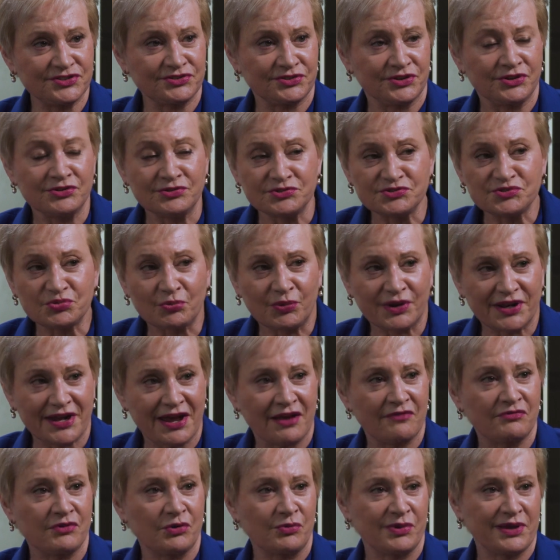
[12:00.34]
use
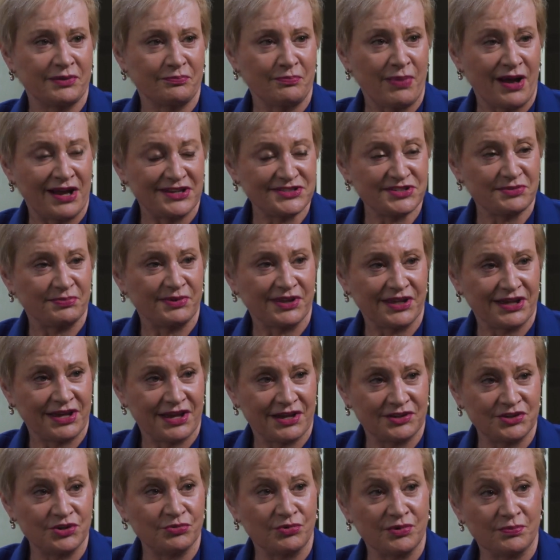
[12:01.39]
whatever we possibly
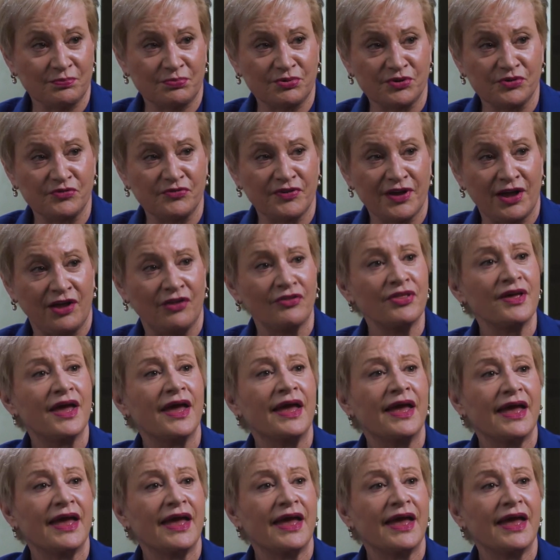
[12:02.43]
can to improve health.